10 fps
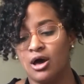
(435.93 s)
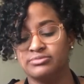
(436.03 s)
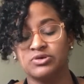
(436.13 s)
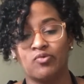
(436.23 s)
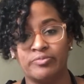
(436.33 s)

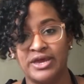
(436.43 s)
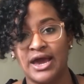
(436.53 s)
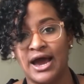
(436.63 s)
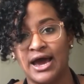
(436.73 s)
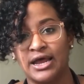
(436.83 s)
So we'll be
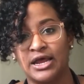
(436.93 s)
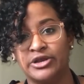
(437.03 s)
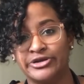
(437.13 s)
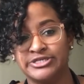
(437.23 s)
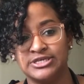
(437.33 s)
at a
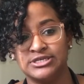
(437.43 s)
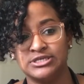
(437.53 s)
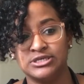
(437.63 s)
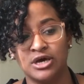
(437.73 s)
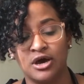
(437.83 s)

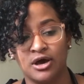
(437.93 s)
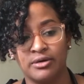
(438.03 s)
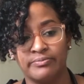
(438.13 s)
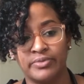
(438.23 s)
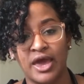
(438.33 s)
nursing
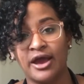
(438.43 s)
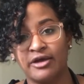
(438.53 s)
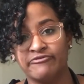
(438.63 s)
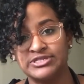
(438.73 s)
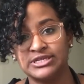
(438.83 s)

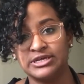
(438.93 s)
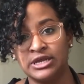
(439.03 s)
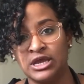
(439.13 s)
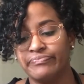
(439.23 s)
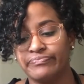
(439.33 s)
care
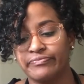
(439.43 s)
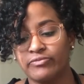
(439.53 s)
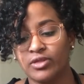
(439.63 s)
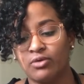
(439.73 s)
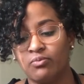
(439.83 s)
facility.
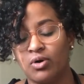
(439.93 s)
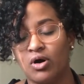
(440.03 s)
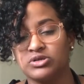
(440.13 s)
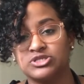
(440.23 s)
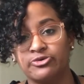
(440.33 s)
We'll
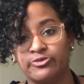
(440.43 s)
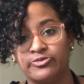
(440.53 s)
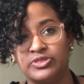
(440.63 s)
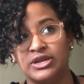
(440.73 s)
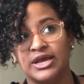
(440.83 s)
also,
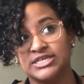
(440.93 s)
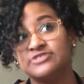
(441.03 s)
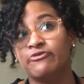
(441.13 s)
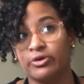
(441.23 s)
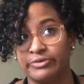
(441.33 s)
the
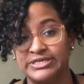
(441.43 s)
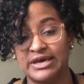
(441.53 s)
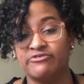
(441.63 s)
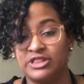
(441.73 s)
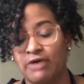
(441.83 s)
next 4 weeks
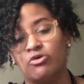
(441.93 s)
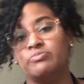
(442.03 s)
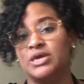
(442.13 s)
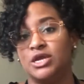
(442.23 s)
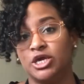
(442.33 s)
after that, will
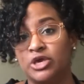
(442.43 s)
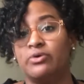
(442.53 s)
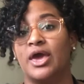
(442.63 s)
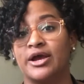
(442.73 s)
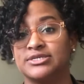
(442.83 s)
be in acute
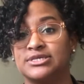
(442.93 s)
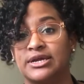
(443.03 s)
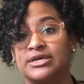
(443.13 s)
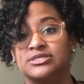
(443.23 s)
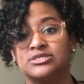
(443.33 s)
care
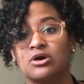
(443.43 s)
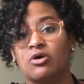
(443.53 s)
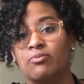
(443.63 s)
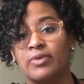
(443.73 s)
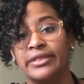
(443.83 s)
setting,
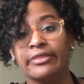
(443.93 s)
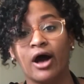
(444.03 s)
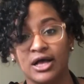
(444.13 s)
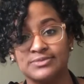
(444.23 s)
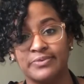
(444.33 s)
so in the
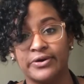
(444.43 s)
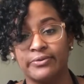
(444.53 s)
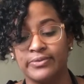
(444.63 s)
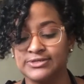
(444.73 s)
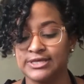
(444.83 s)
hospital
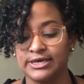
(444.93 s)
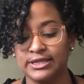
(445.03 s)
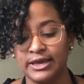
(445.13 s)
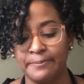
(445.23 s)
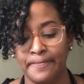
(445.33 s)
most
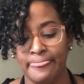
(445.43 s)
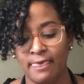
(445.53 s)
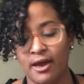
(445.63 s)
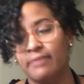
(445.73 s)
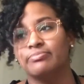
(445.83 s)
likely.
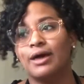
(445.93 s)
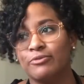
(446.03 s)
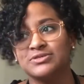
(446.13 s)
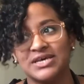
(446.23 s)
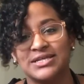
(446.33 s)
Not
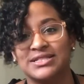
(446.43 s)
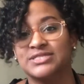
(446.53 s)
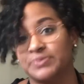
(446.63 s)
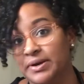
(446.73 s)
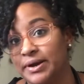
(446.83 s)
most likely,
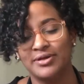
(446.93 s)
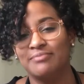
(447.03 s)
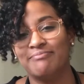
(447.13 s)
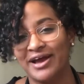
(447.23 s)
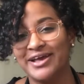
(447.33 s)
that's where
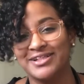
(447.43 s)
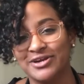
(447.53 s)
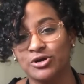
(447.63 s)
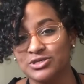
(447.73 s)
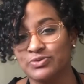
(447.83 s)
my
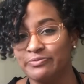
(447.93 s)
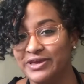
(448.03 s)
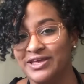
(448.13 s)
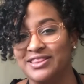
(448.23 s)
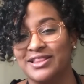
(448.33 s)
clinicals will
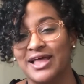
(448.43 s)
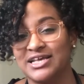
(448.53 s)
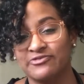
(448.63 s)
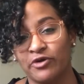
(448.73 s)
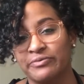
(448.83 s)
be, the
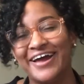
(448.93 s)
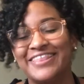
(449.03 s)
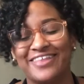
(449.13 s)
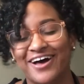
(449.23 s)
last 4 weeks in the